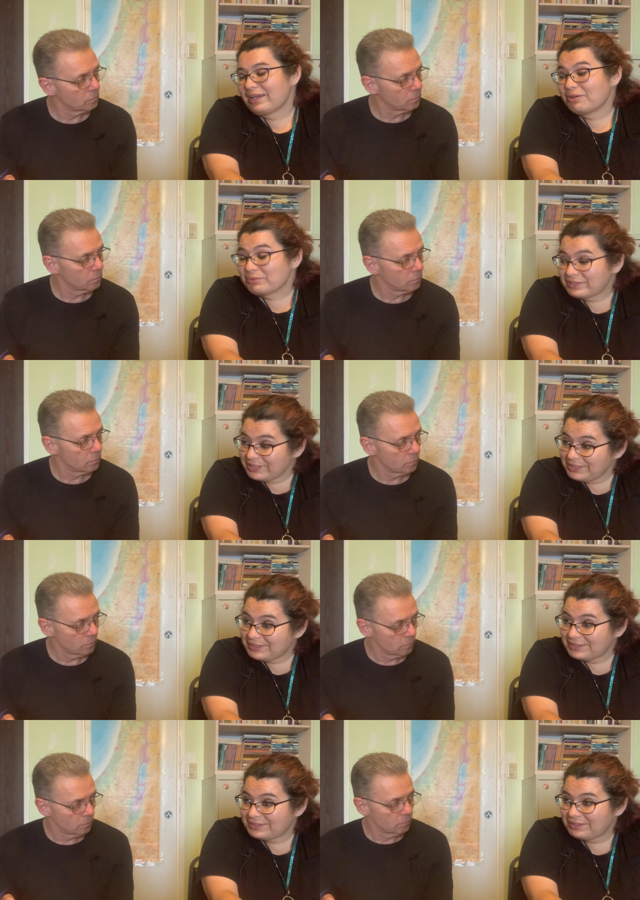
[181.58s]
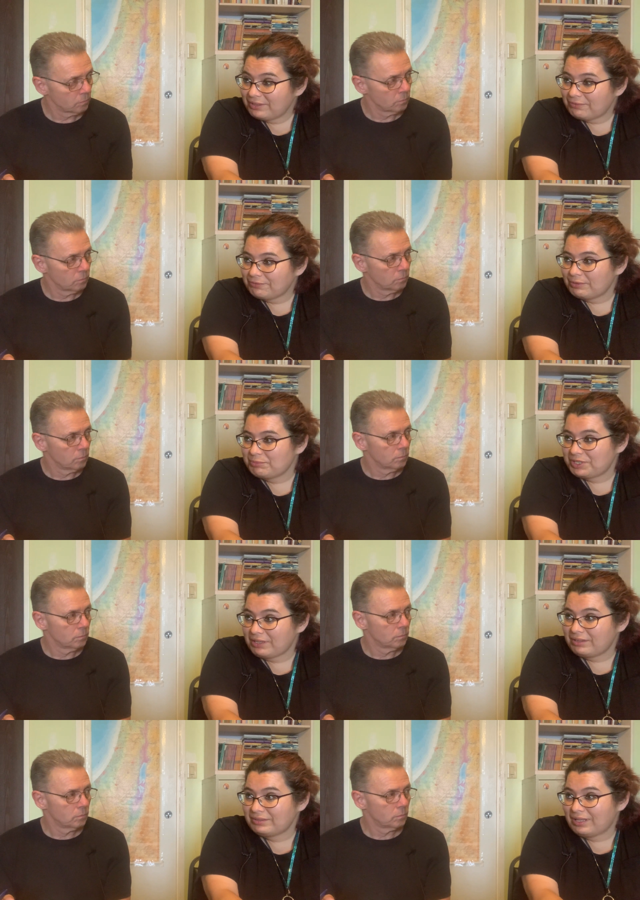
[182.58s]
Speaker 1: I got released from
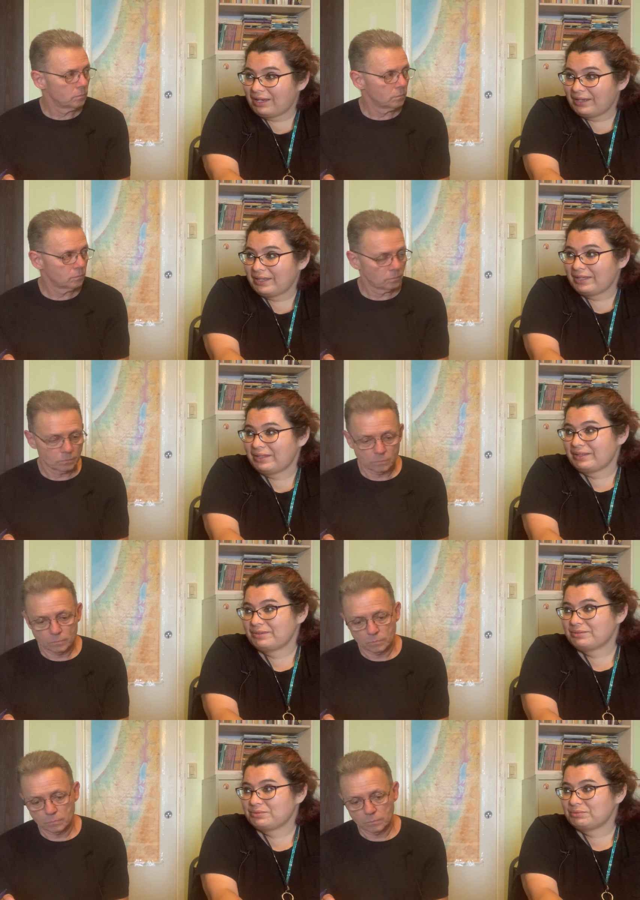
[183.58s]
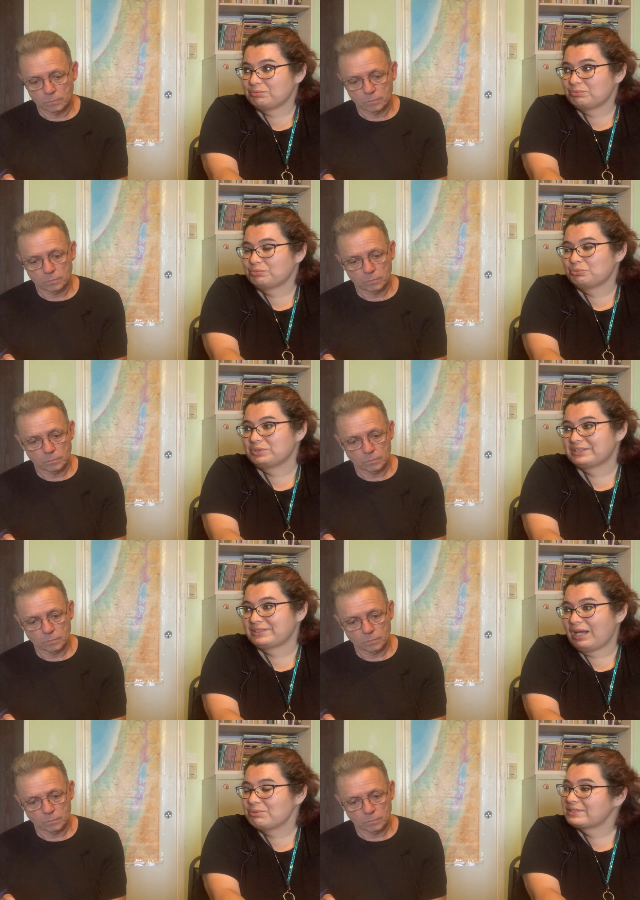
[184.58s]
jail, I was
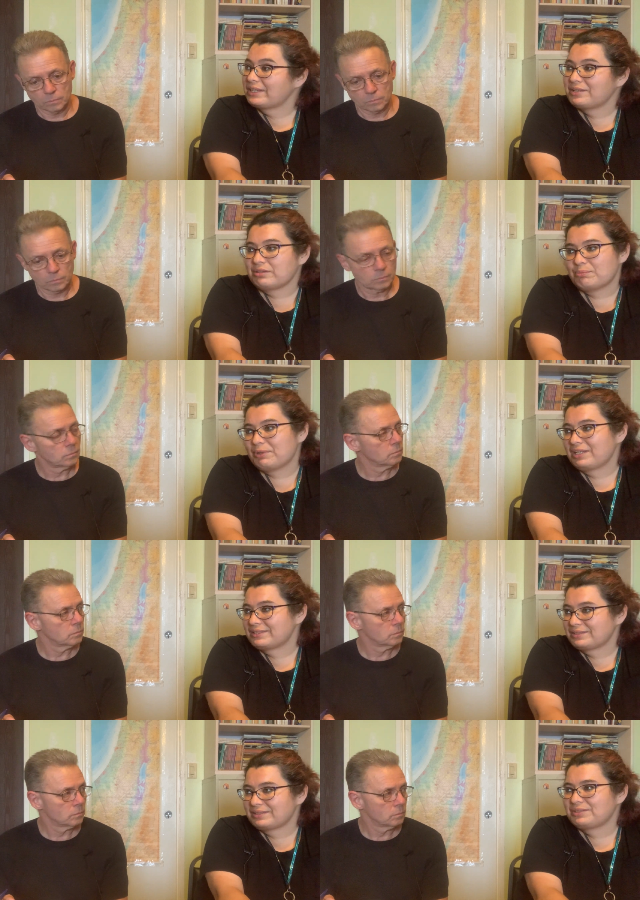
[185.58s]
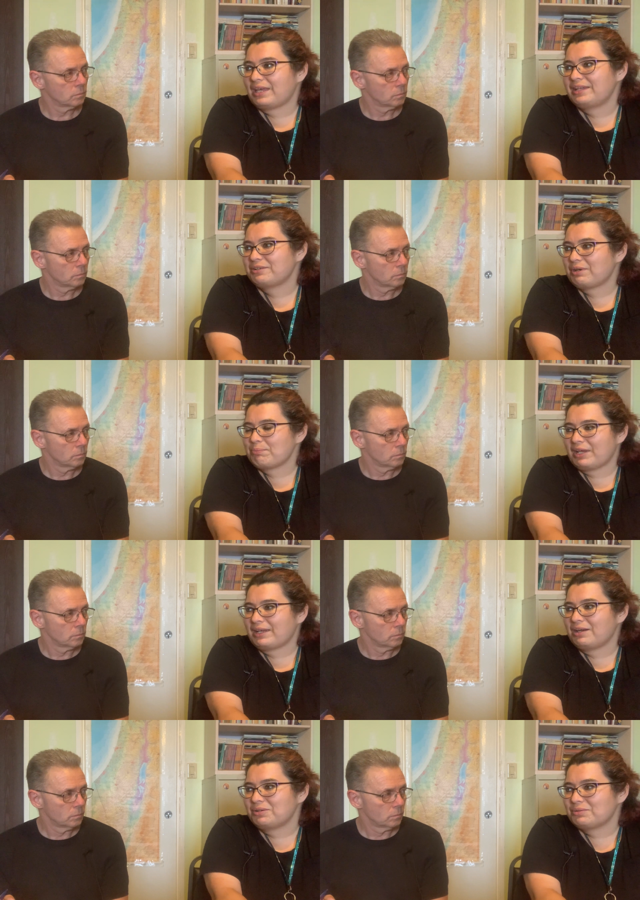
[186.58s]
I was getting on the bus heading right
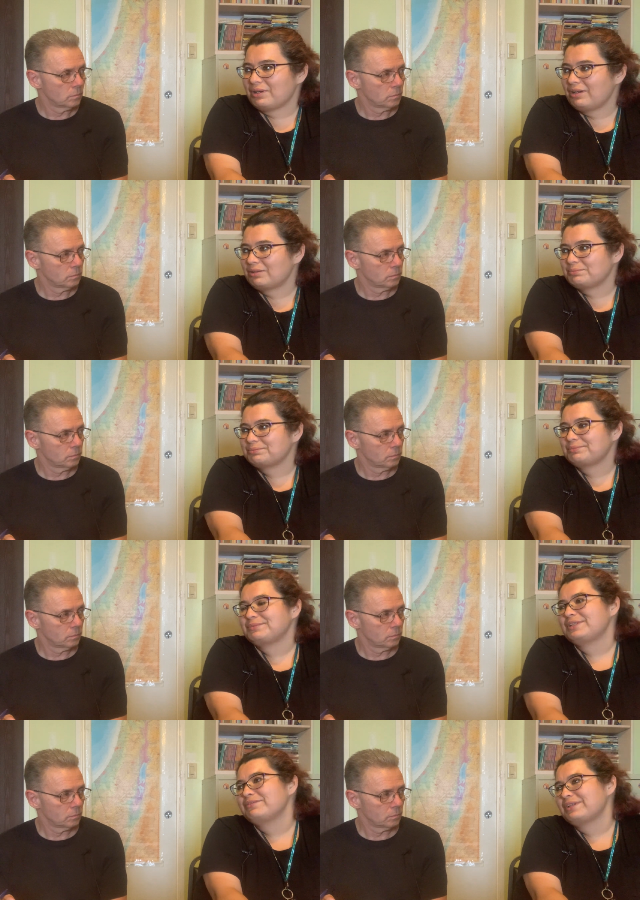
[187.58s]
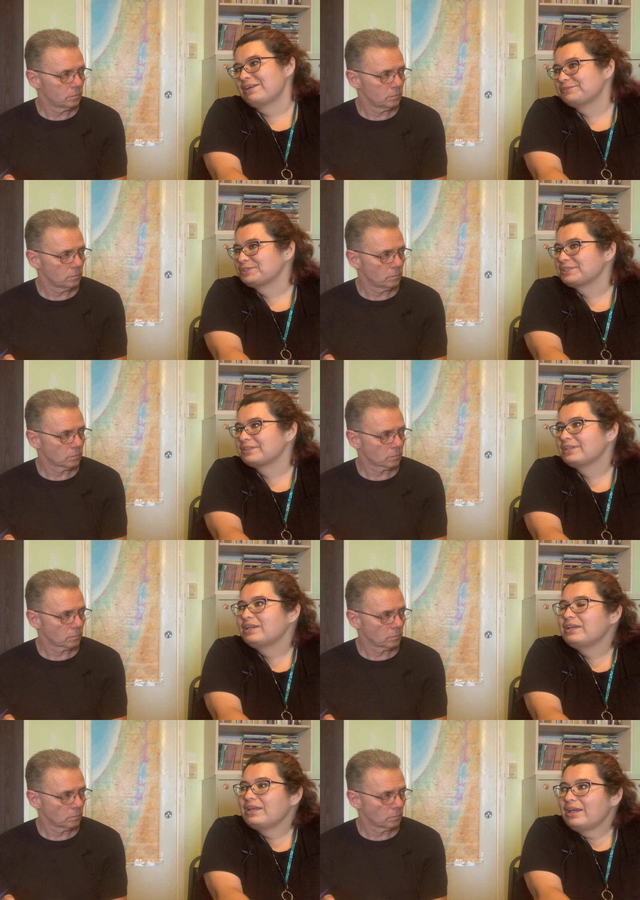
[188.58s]
back out. Um, even after
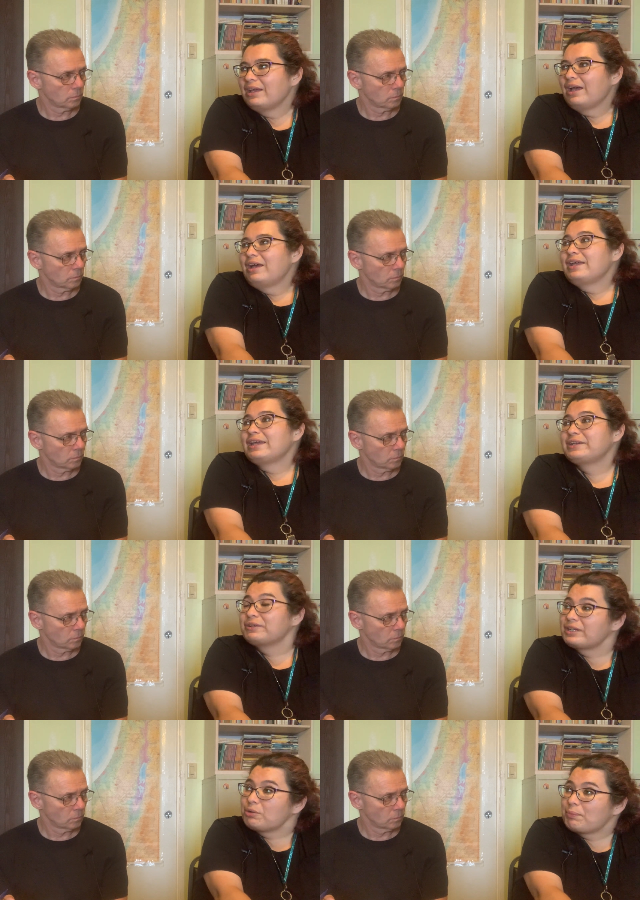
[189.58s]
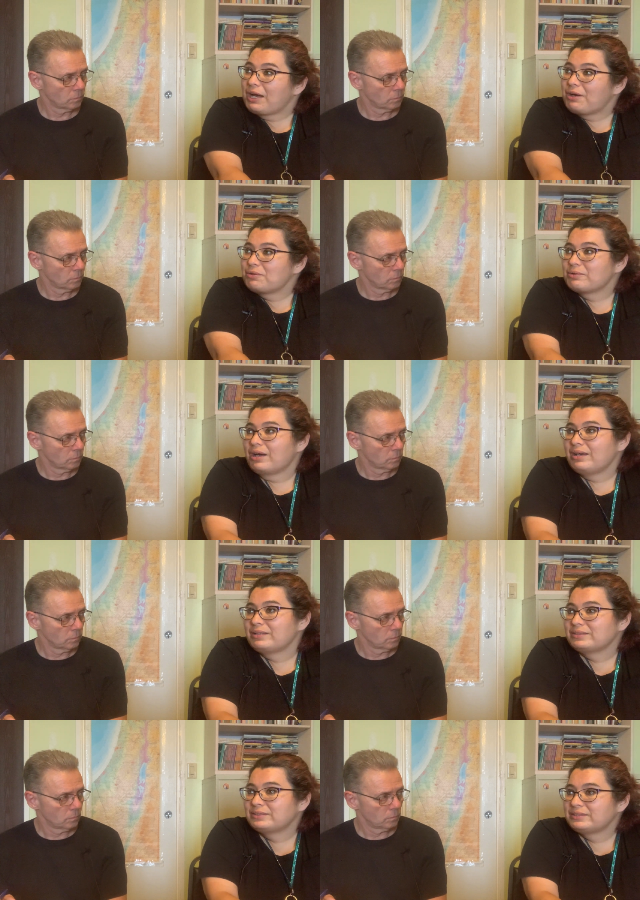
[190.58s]
hearing about,
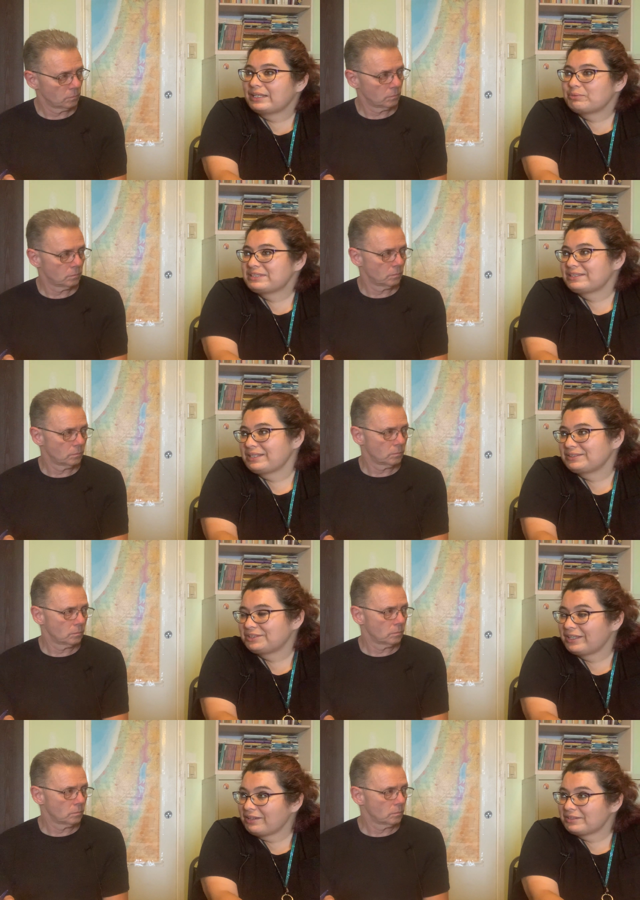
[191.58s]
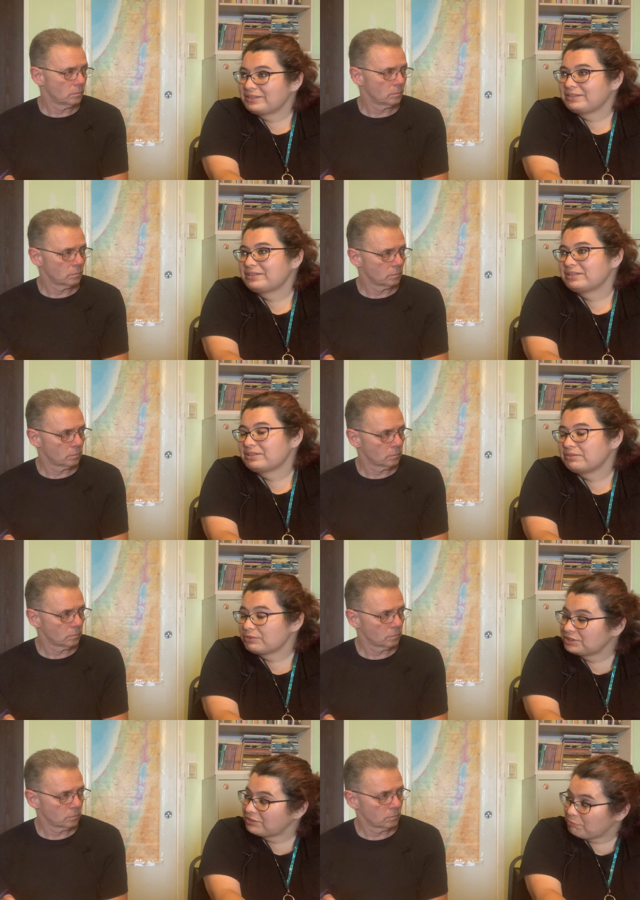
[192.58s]
uh, like we said yesterday on the, the
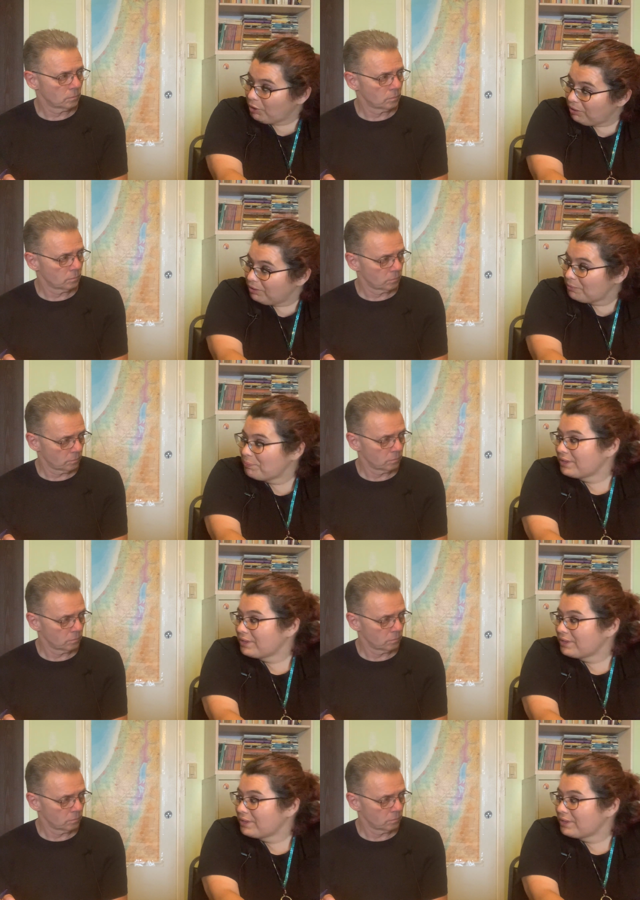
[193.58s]
conversion of Paul,